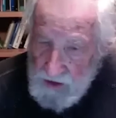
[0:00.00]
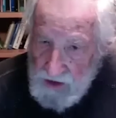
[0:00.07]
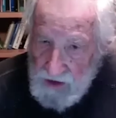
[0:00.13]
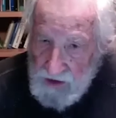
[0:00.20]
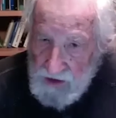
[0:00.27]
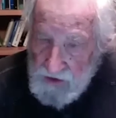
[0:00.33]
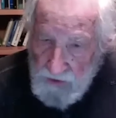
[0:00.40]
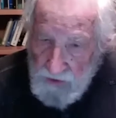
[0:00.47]

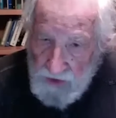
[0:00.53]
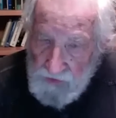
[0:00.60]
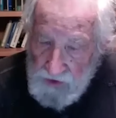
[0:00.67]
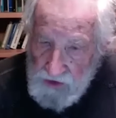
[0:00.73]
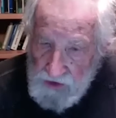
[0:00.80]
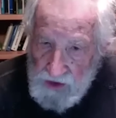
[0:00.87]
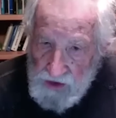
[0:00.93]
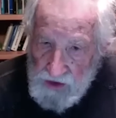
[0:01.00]
the
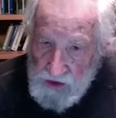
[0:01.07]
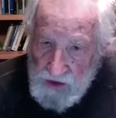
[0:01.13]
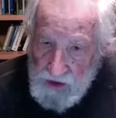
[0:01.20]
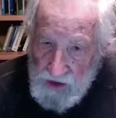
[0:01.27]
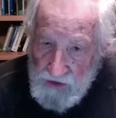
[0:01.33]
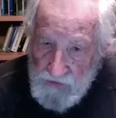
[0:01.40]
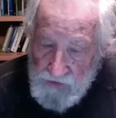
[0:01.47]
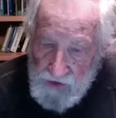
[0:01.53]
refugees.
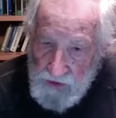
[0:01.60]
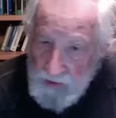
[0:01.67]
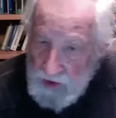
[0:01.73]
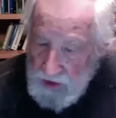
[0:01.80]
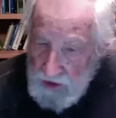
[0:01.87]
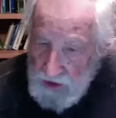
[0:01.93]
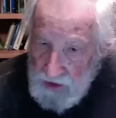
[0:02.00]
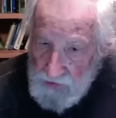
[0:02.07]
Somebody
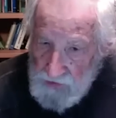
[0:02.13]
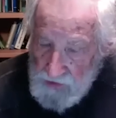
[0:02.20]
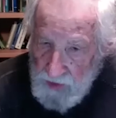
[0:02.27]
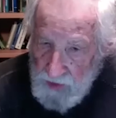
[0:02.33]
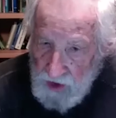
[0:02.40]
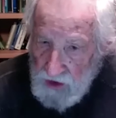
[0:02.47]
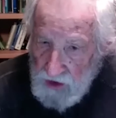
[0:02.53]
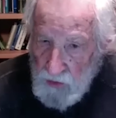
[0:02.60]
leaves a
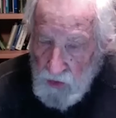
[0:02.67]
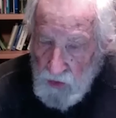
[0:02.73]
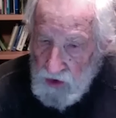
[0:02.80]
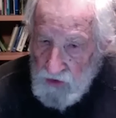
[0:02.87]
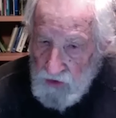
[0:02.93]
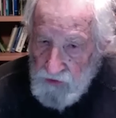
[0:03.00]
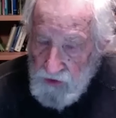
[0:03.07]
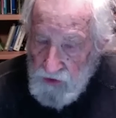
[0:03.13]
bottle of water
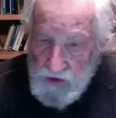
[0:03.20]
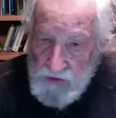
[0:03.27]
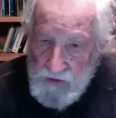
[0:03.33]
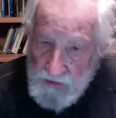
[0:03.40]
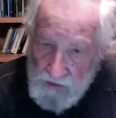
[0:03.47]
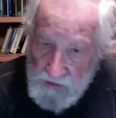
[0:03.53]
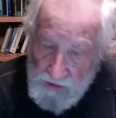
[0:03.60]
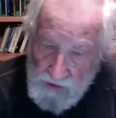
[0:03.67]
for them,
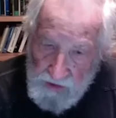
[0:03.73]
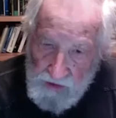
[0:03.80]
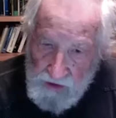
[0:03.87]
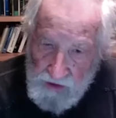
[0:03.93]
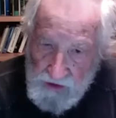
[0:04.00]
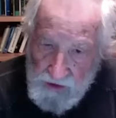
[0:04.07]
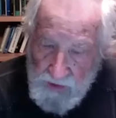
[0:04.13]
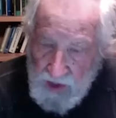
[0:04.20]

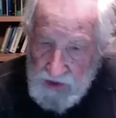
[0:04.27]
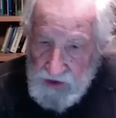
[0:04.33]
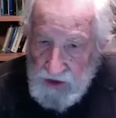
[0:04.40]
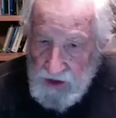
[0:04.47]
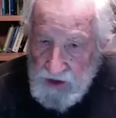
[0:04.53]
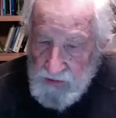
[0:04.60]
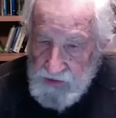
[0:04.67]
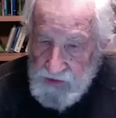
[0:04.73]
smash it
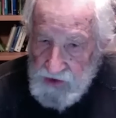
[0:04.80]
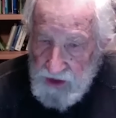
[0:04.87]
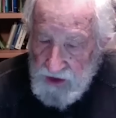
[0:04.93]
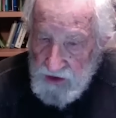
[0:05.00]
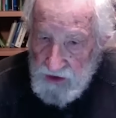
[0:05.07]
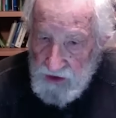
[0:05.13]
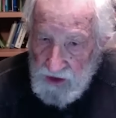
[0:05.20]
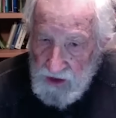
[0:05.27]
up so they
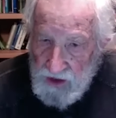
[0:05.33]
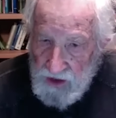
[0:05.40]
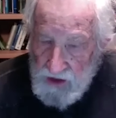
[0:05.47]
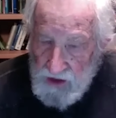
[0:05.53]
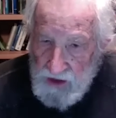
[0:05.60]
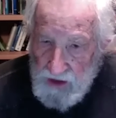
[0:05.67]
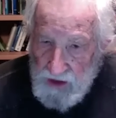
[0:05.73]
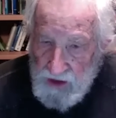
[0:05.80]
don't get it.
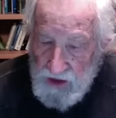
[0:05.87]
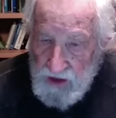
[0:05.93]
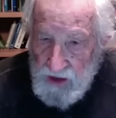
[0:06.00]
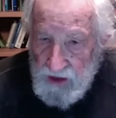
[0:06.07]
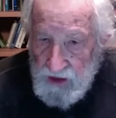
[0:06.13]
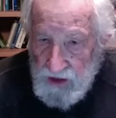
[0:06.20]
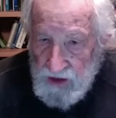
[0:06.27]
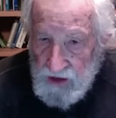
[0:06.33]

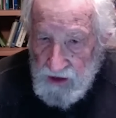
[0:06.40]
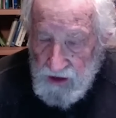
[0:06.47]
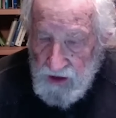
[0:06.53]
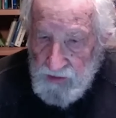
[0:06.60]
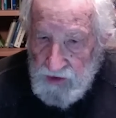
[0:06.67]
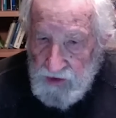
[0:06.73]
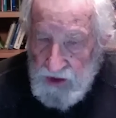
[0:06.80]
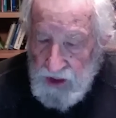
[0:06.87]
A couple
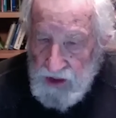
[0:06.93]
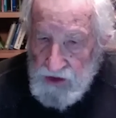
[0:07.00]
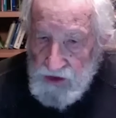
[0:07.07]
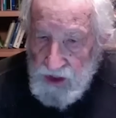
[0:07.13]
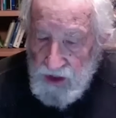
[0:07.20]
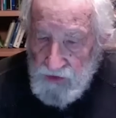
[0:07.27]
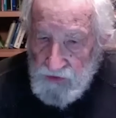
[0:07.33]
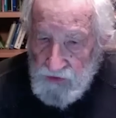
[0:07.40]
of days
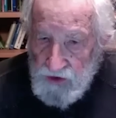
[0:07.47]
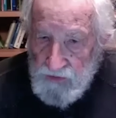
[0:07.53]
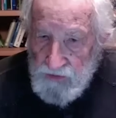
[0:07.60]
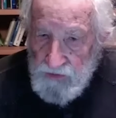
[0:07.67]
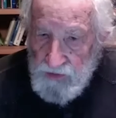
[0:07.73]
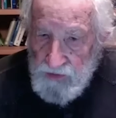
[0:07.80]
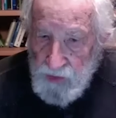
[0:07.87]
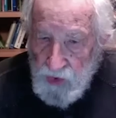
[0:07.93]
after
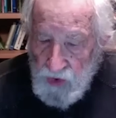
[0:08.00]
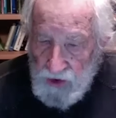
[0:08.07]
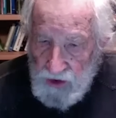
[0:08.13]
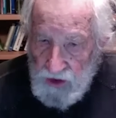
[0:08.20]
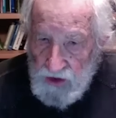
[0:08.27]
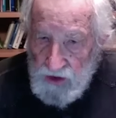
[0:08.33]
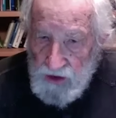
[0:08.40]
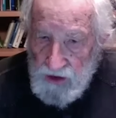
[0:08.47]
Portland,